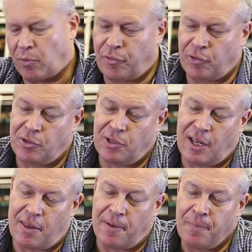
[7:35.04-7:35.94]
all three
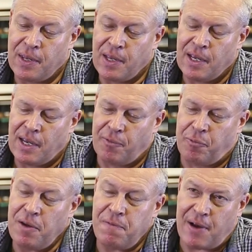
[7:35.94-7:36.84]
together.
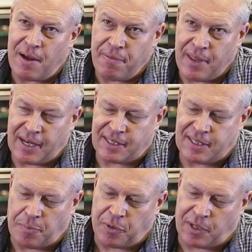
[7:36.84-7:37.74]
If we found that
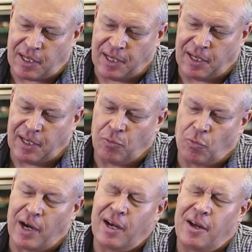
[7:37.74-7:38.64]
separately in
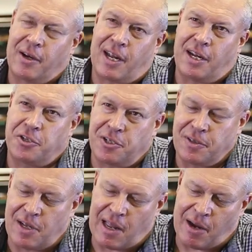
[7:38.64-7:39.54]
one location,
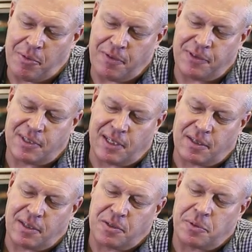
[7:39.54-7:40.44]
I would have
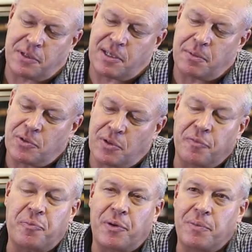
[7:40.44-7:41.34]
said this was some sort
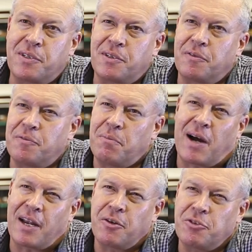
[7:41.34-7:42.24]
of primitive
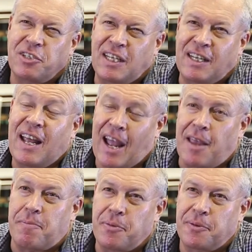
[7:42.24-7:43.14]
Miocene
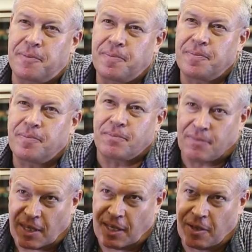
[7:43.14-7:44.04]
ape,
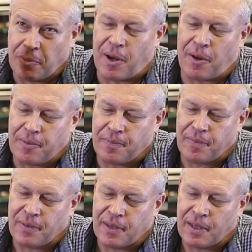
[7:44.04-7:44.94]
heel bone.
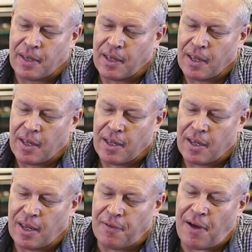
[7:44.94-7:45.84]

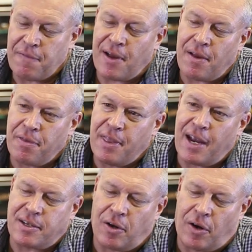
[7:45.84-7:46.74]
If I found
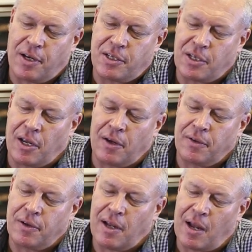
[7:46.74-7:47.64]
that on its
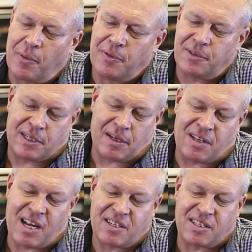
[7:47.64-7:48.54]
own, I would have
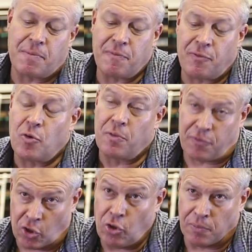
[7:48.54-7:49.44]
said that some form
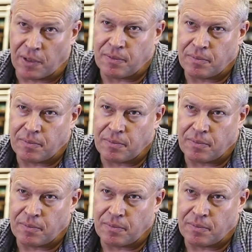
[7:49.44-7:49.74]
of human,